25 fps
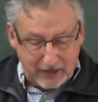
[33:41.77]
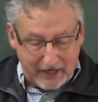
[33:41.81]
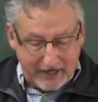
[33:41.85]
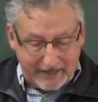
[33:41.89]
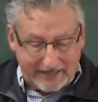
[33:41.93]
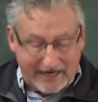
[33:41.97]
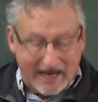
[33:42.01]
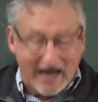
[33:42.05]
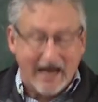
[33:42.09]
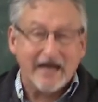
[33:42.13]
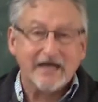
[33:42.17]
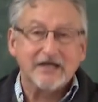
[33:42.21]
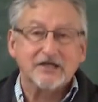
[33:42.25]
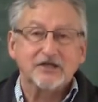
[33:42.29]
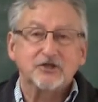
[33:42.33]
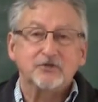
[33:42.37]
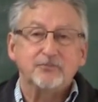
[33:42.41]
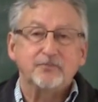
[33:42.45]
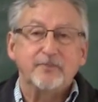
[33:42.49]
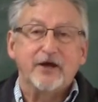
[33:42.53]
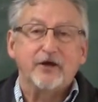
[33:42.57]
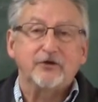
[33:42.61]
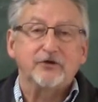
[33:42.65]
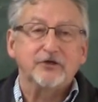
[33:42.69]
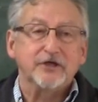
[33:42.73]
like ice
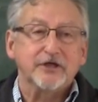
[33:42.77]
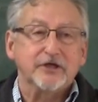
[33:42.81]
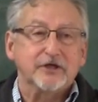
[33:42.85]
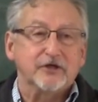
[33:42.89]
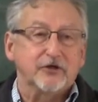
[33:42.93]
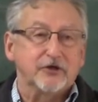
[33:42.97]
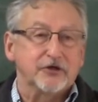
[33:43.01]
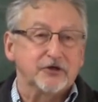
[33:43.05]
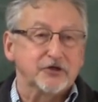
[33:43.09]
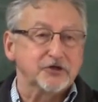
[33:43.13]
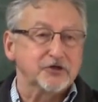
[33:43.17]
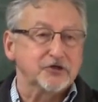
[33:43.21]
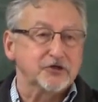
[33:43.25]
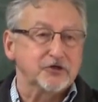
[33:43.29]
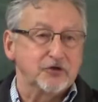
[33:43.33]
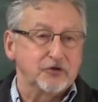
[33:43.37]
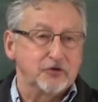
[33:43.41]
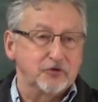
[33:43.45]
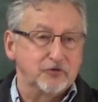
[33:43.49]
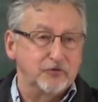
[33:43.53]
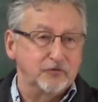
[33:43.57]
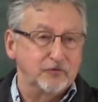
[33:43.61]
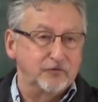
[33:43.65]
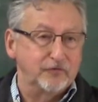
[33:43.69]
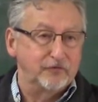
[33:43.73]
melting on a
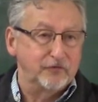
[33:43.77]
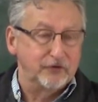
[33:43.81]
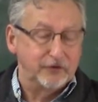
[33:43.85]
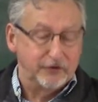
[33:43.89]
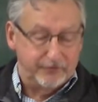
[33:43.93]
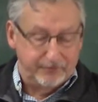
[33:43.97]
stove.